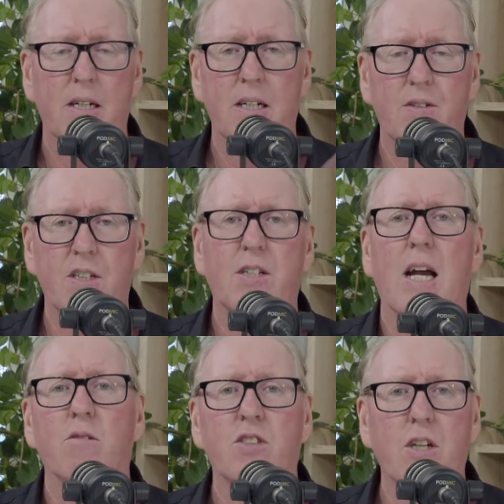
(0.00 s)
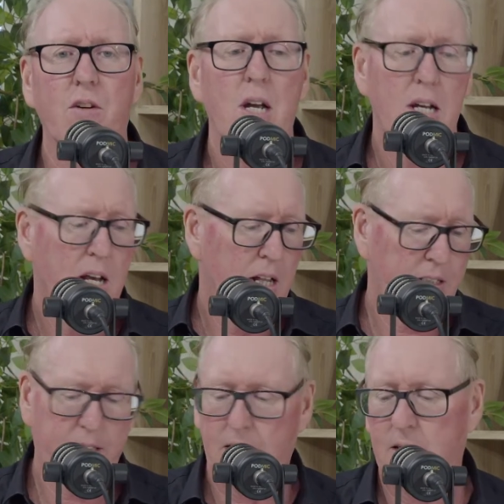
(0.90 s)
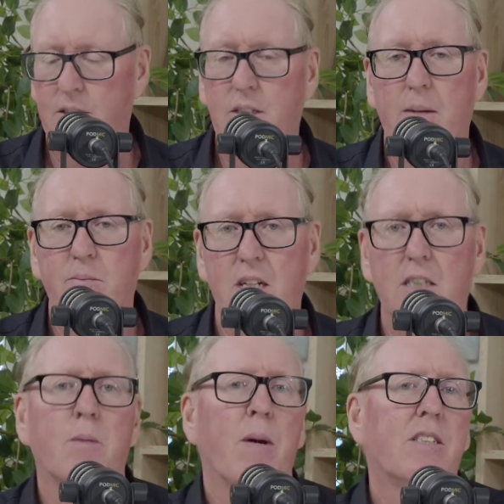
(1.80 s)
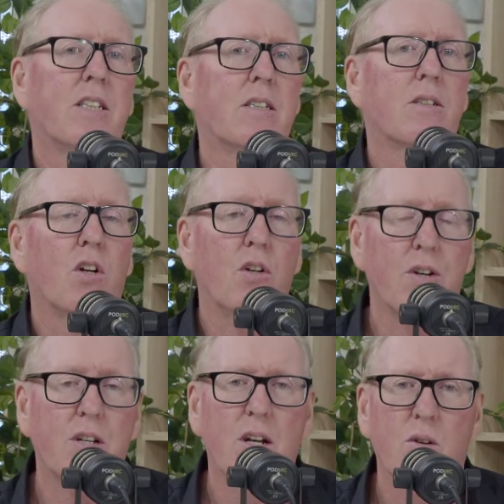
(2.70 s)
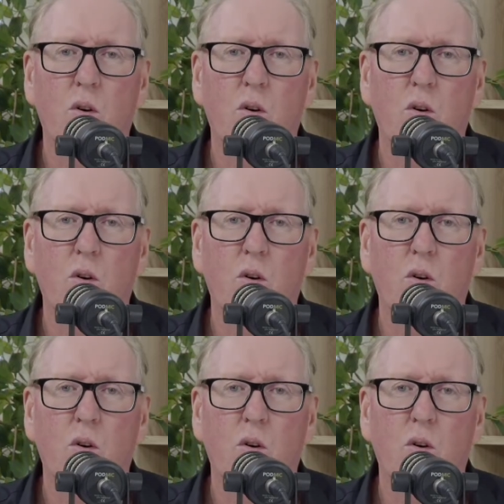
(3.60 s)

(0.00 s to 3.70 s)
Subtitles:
in the sail. So as Sebastian learnt